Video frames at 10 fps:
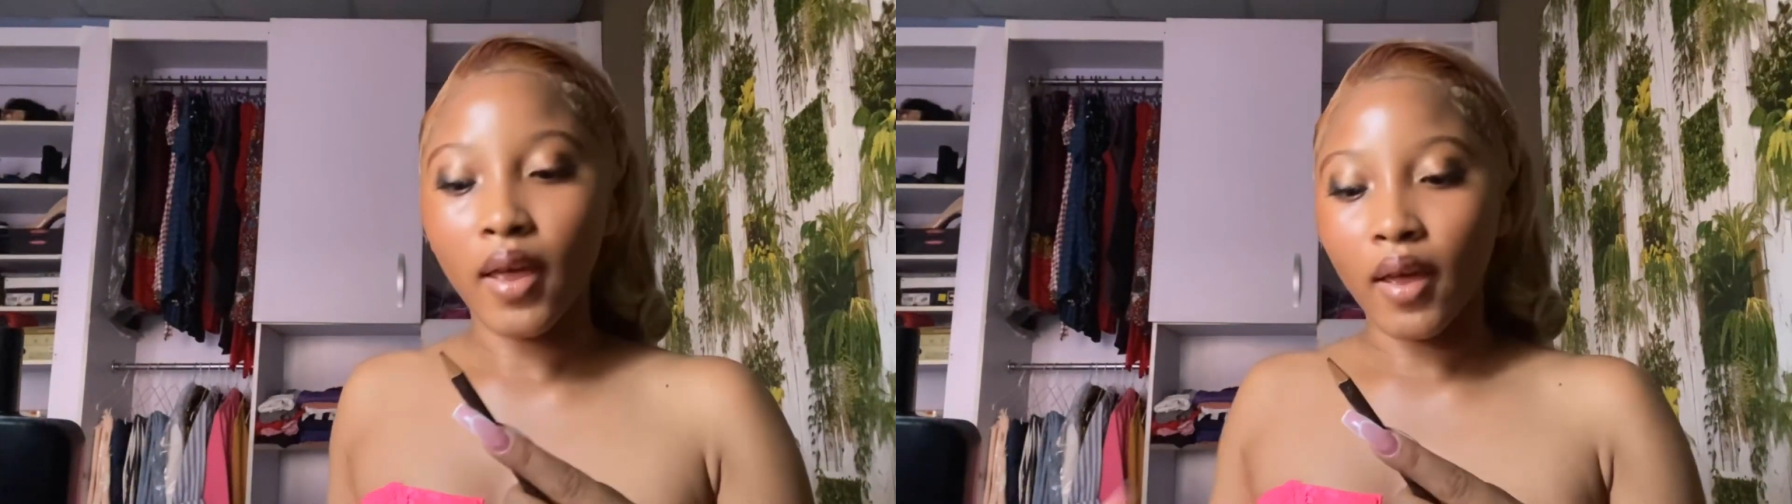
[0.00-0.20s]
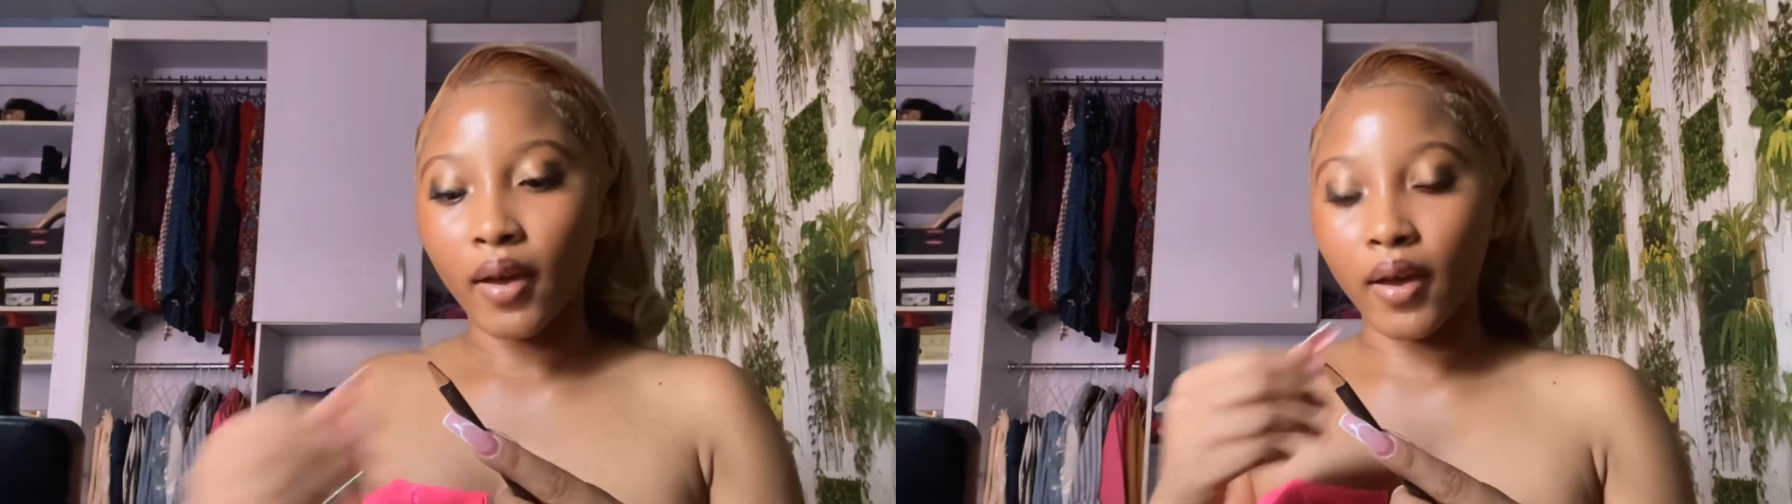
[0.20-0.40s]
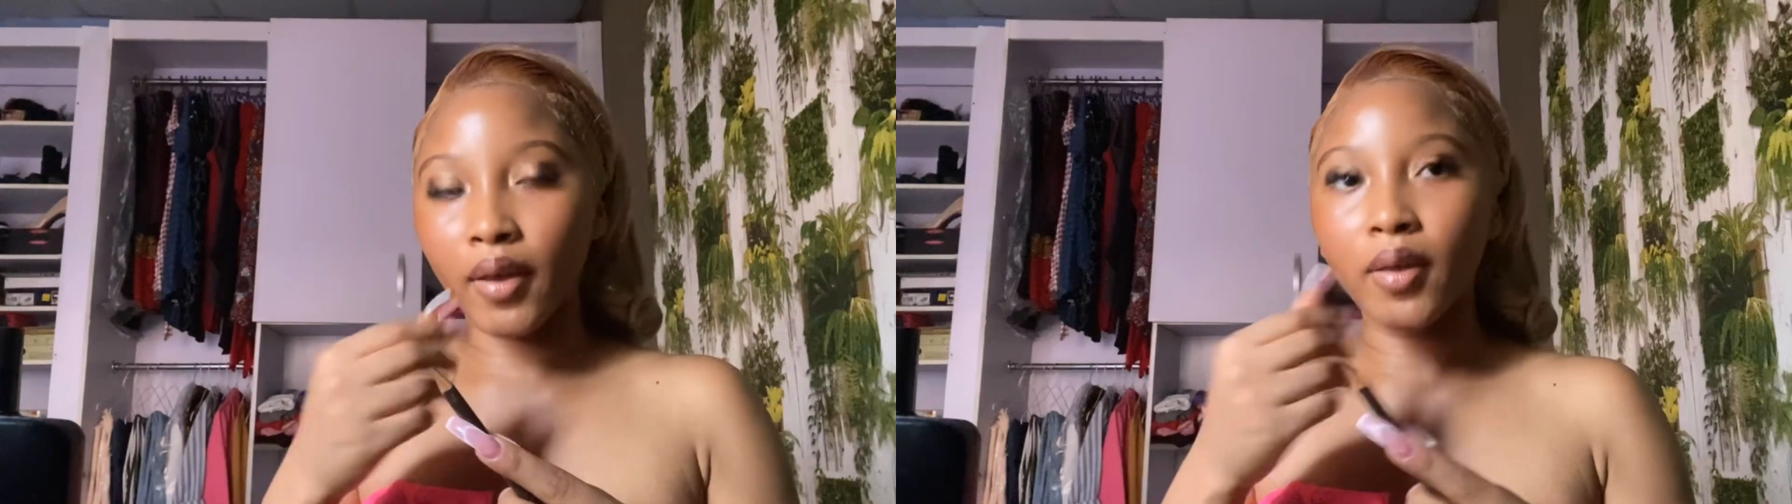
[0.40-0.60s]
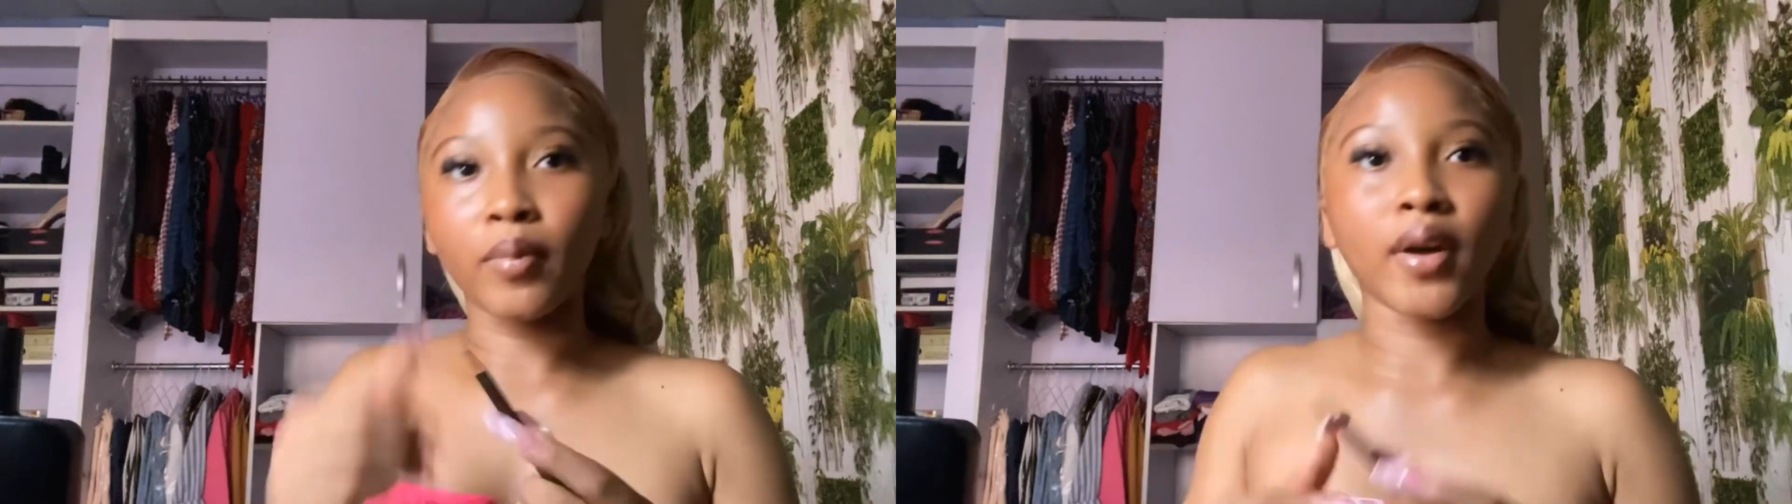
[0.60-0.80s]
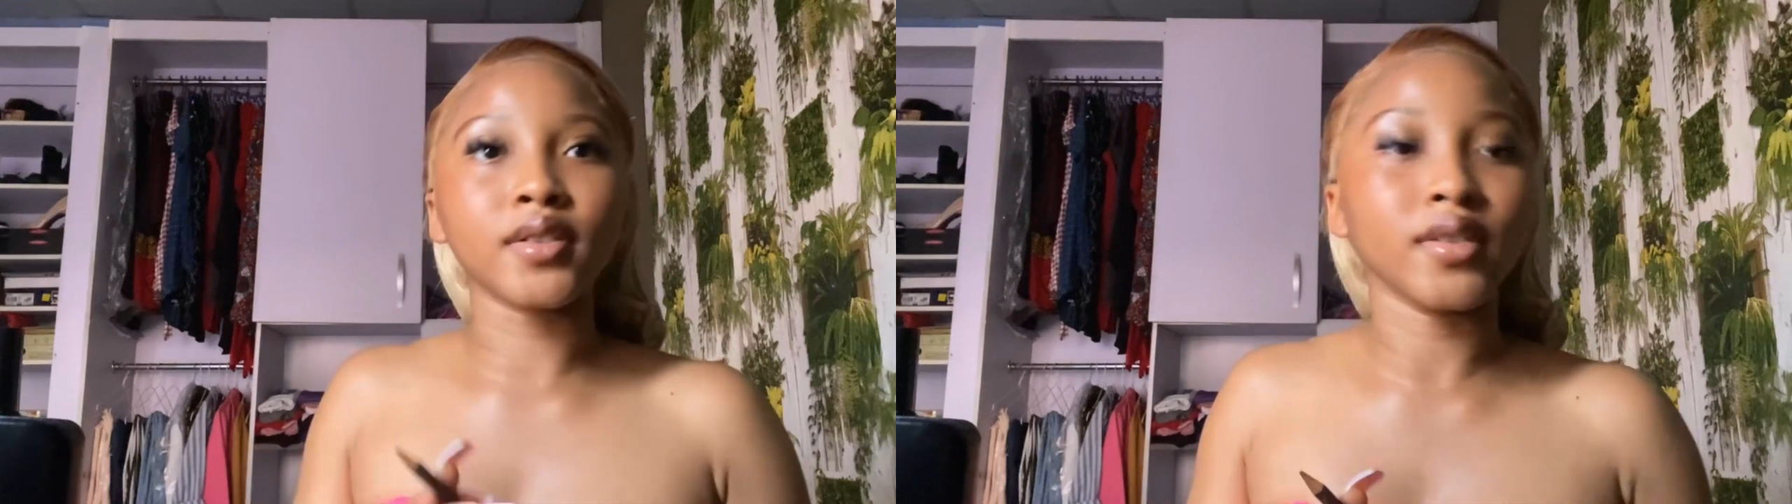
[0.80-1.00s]
And can you
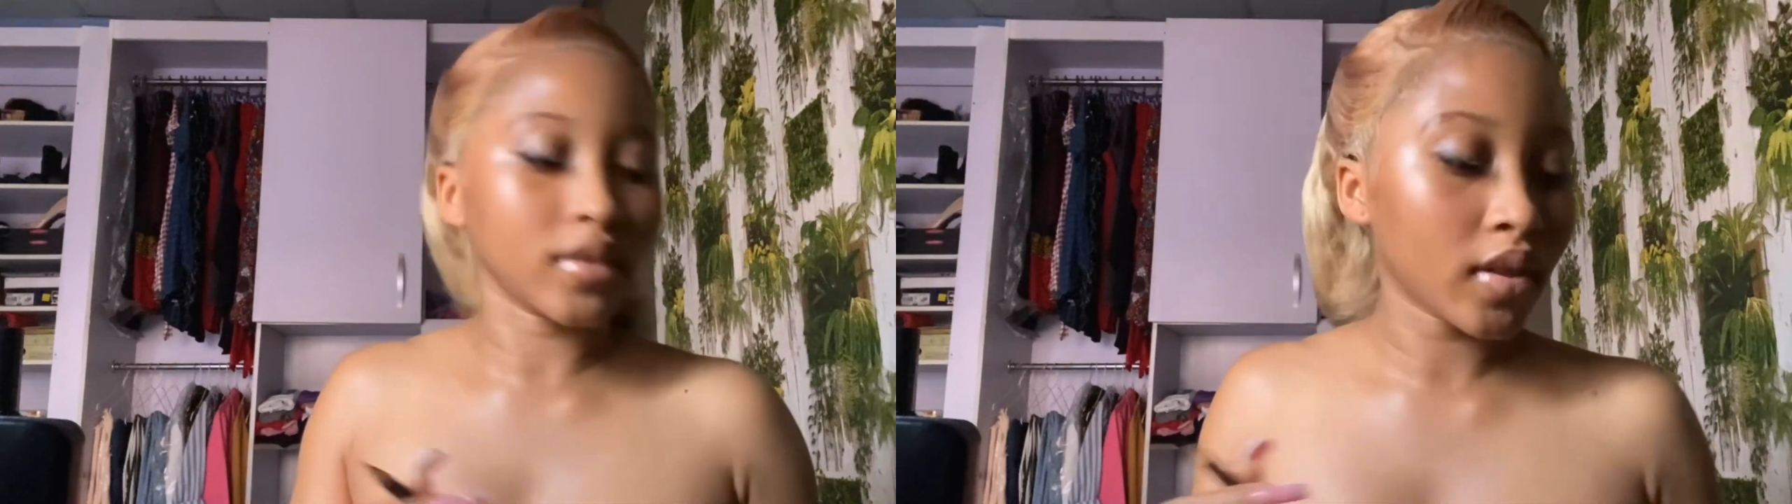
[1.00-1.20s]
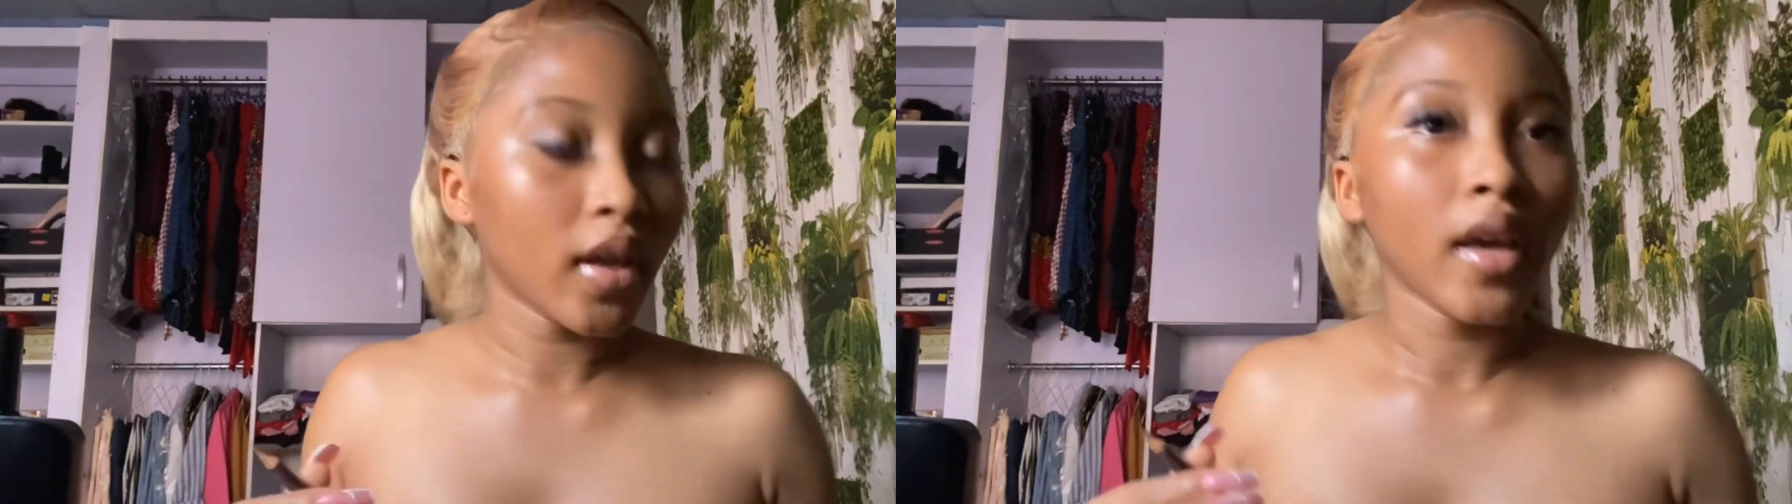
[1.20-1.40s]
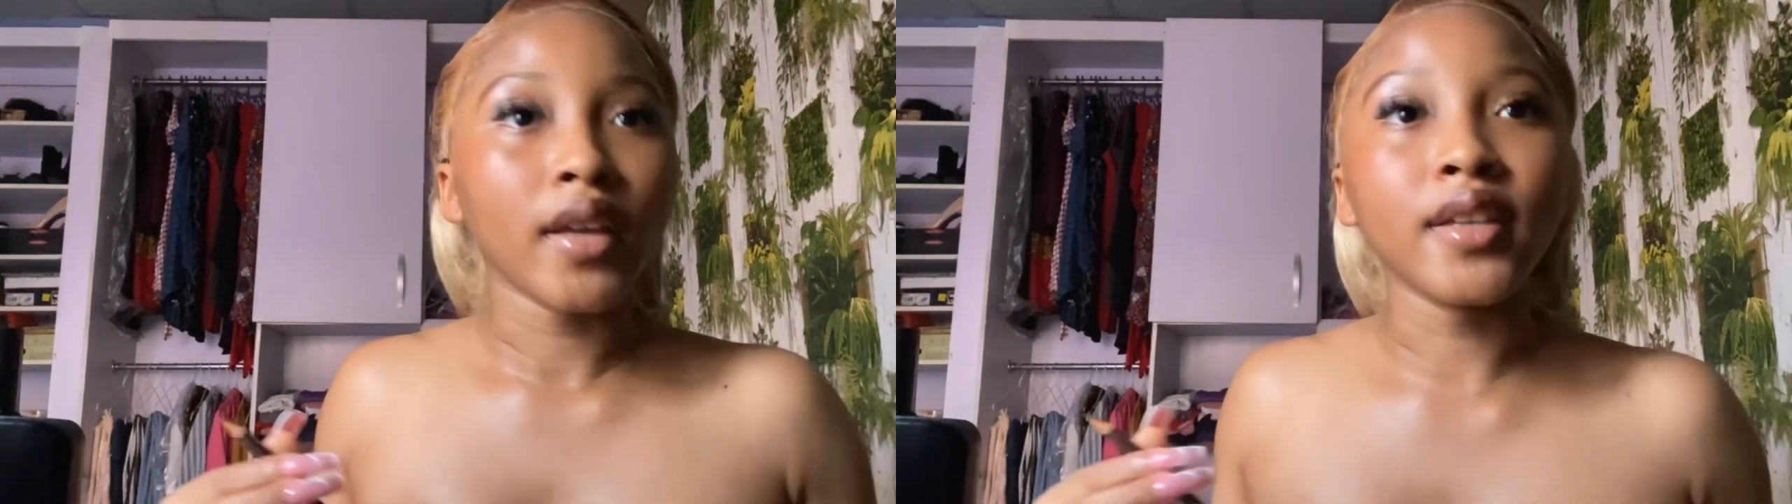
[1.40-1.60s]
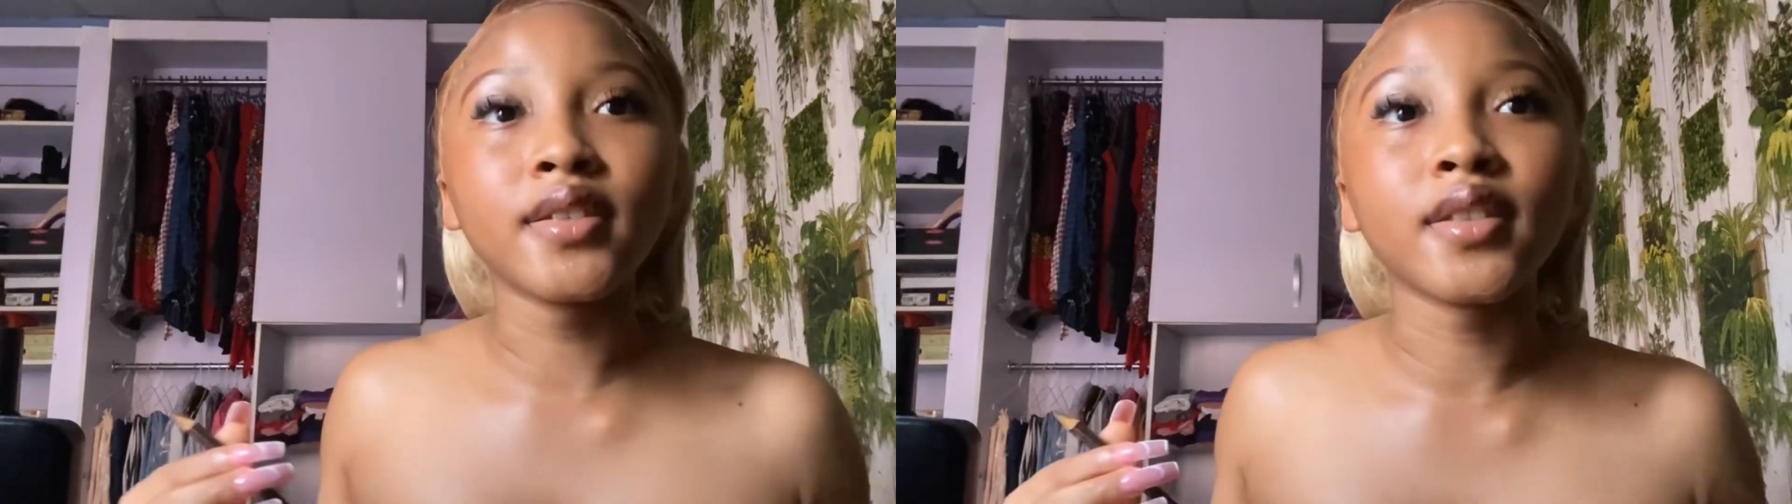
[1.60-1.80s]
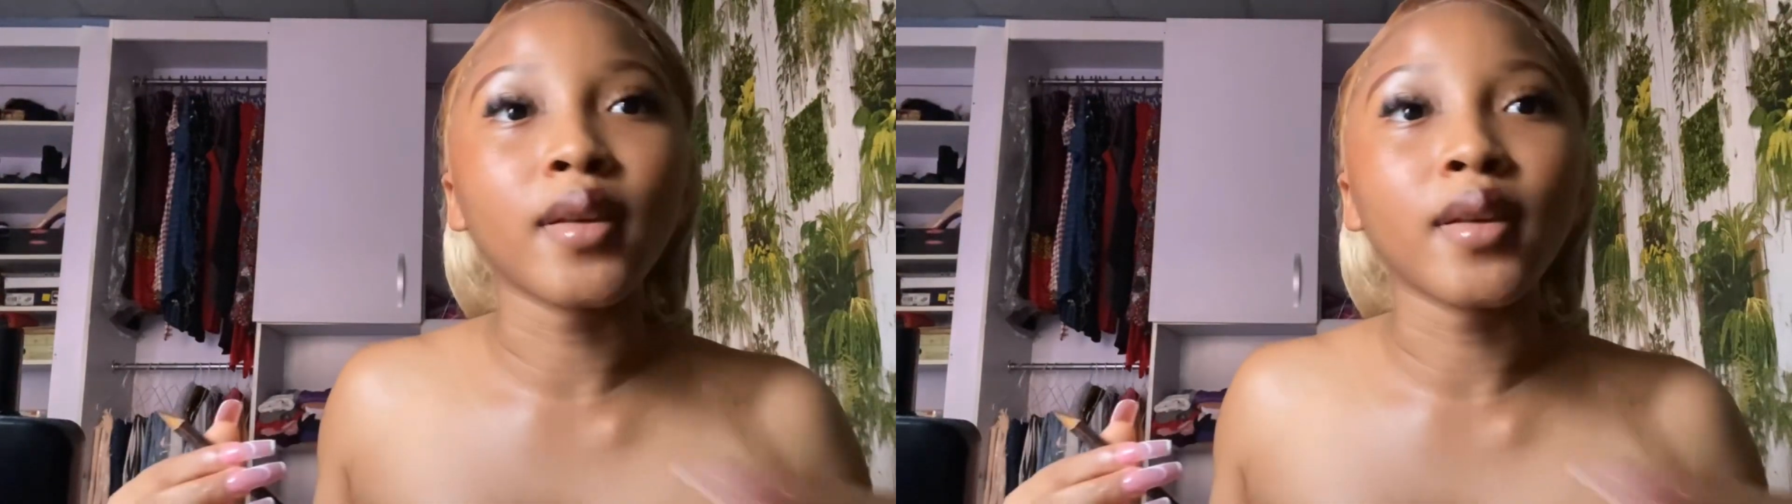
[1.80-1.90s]
imagine? These